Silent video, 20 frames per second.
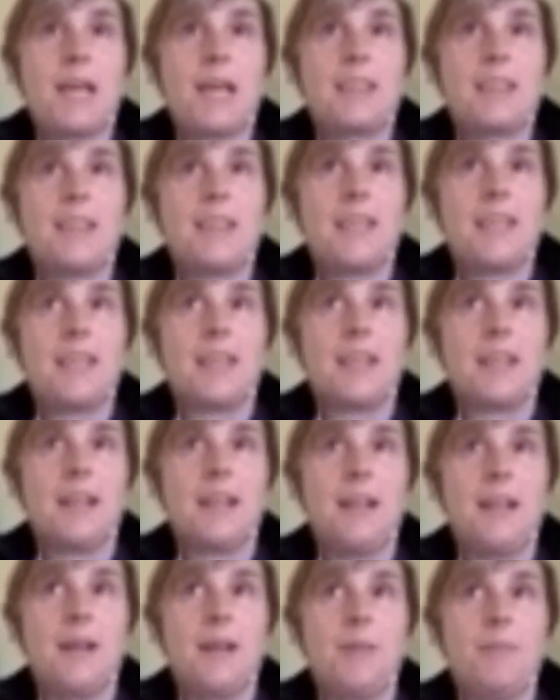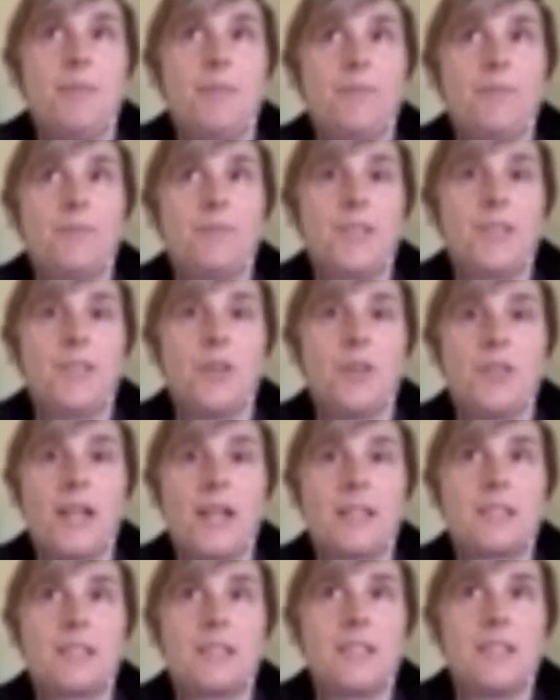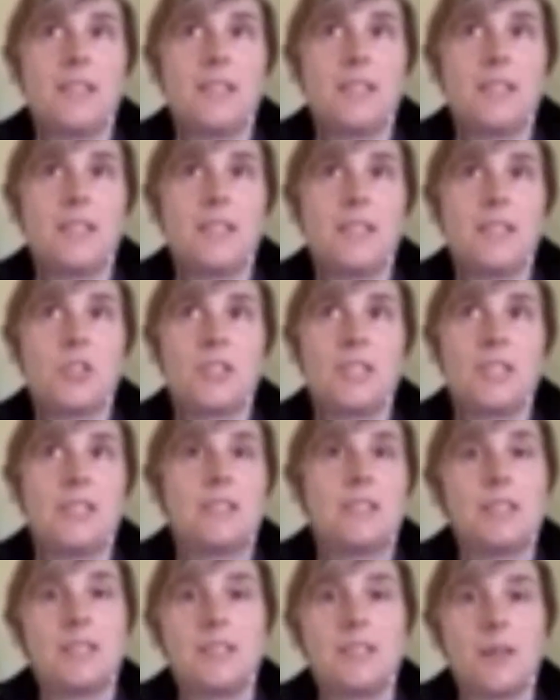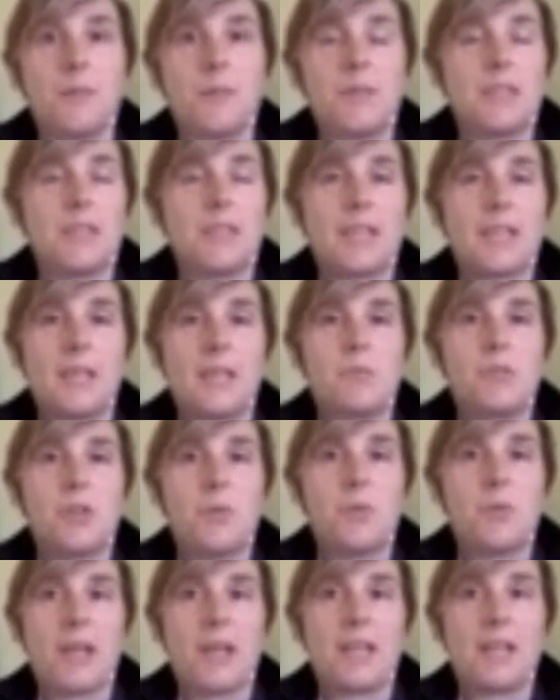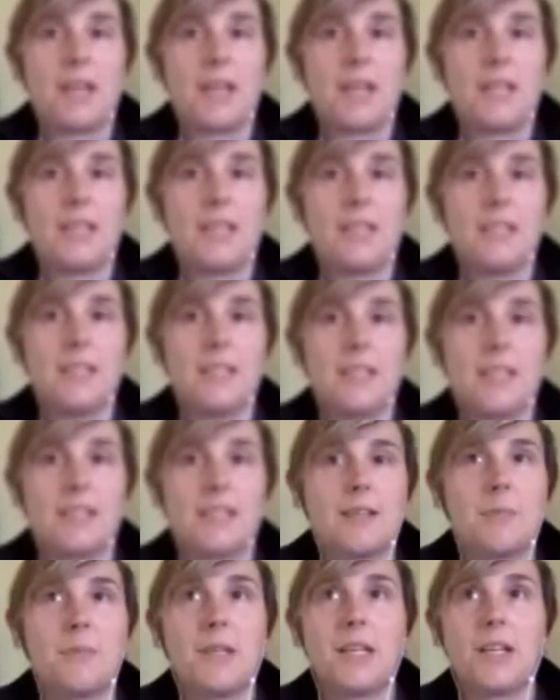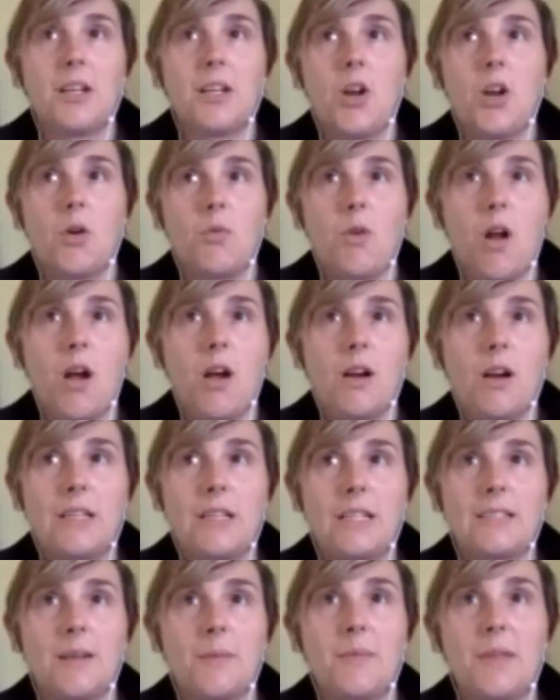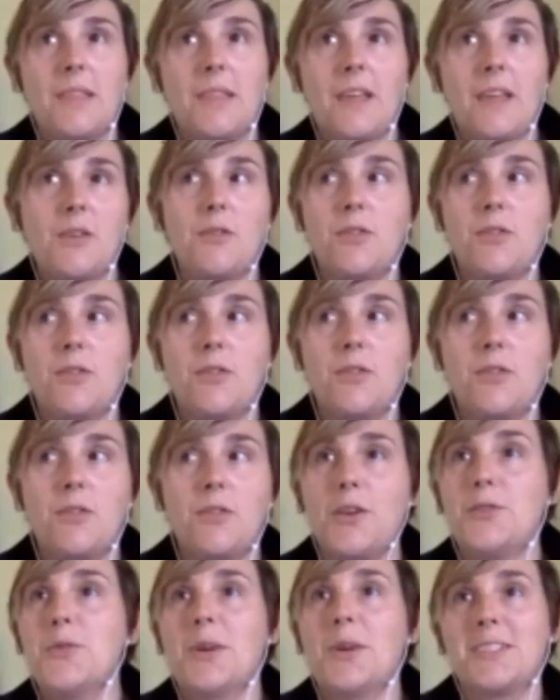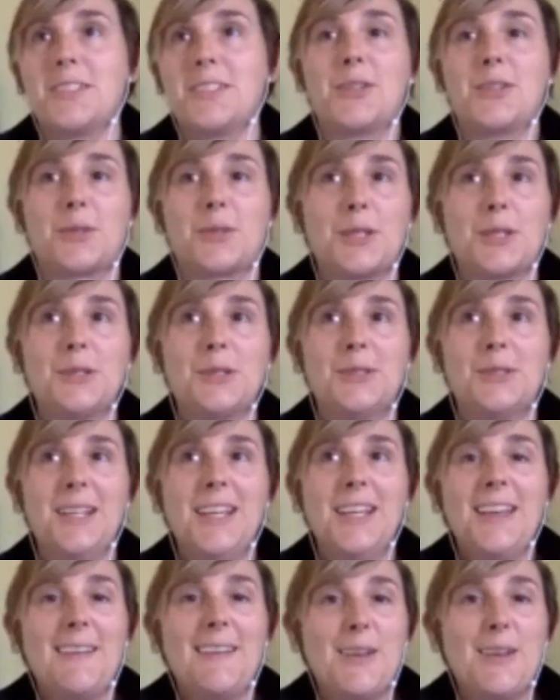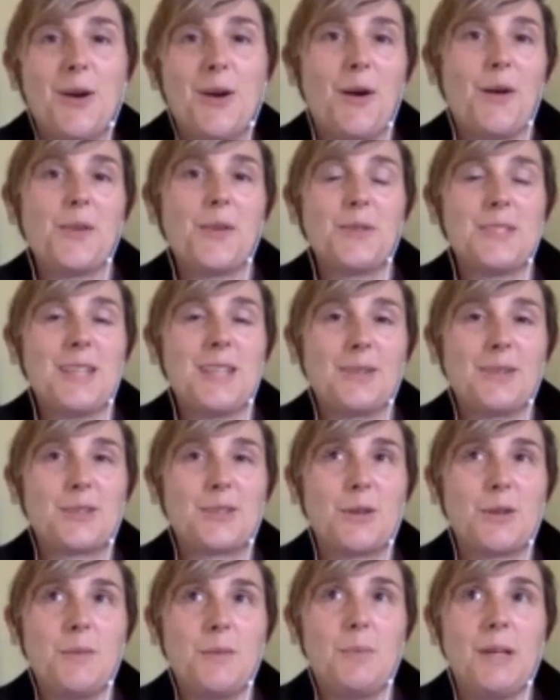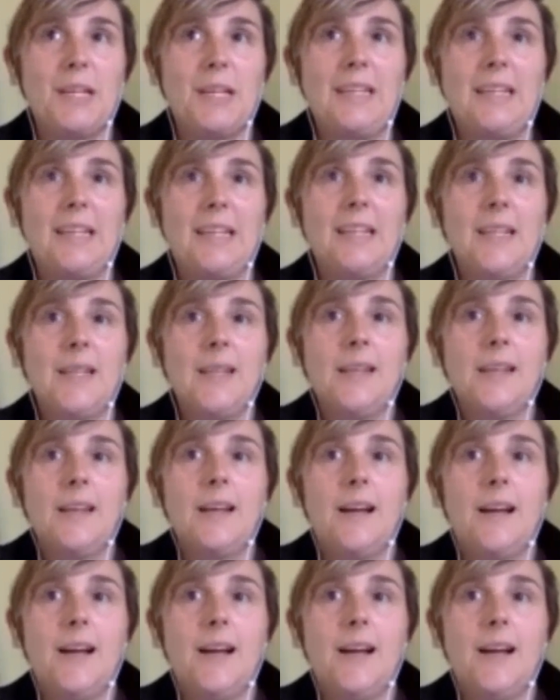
But I think, that's just easily something that keeps you awake at night, that something could go wrong, that something that you thought you knew wasn't true, all those doubts creep in.